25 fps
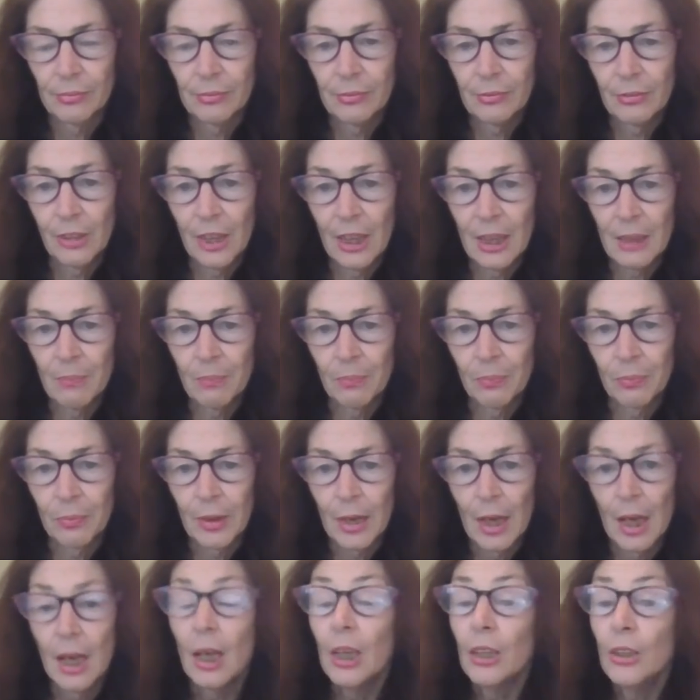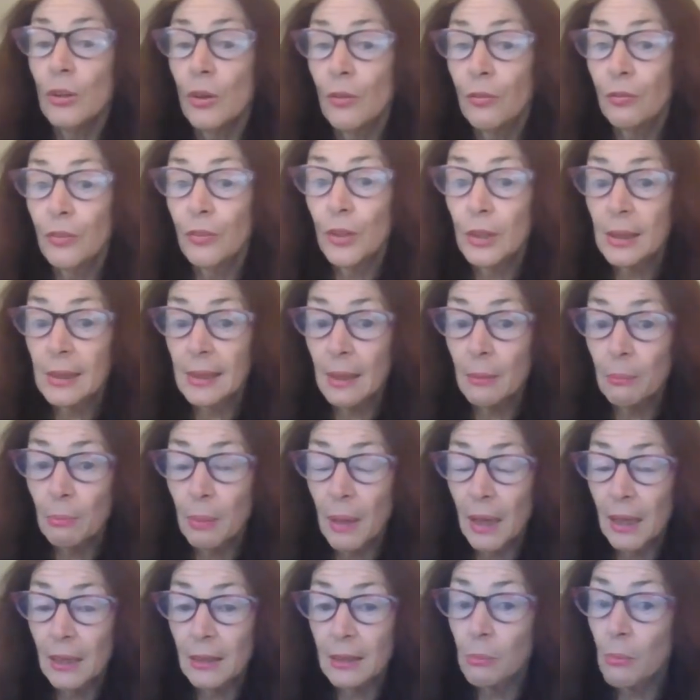Right? Your first
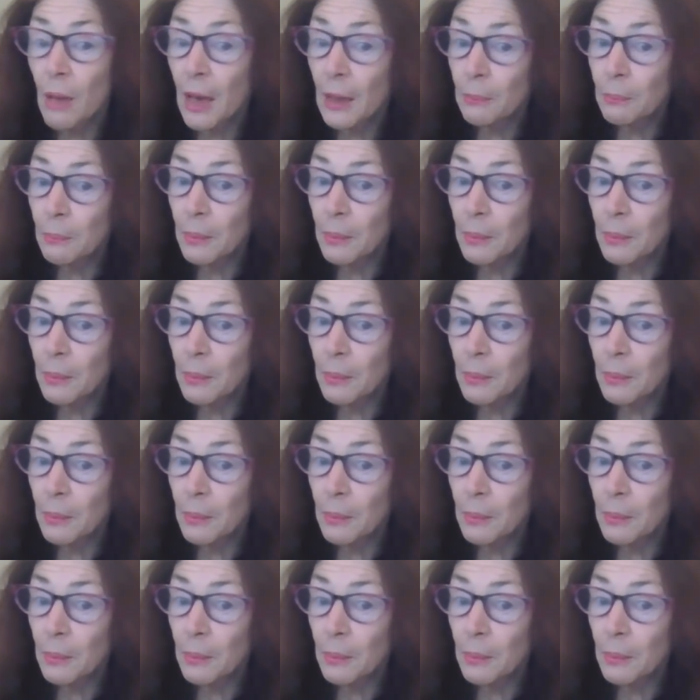impulse might